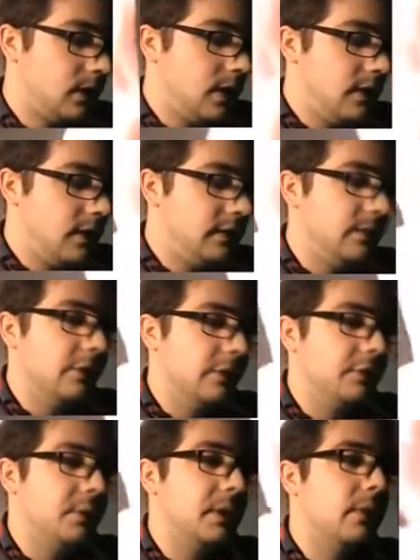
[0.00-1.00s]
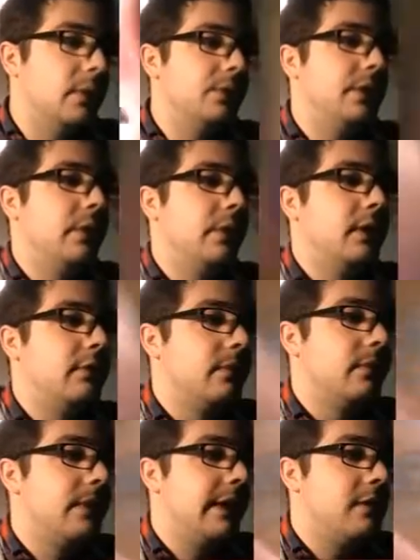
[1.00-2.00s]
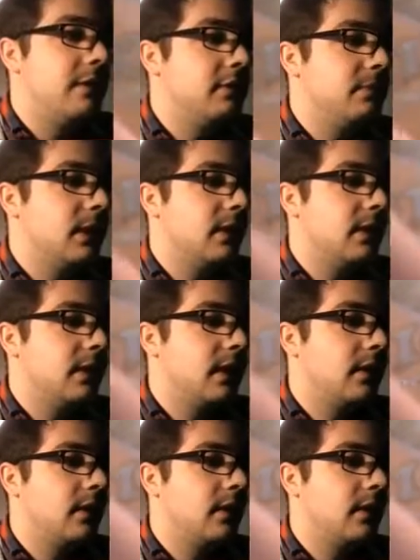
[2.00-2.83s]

Similar to a gold token from Theros block.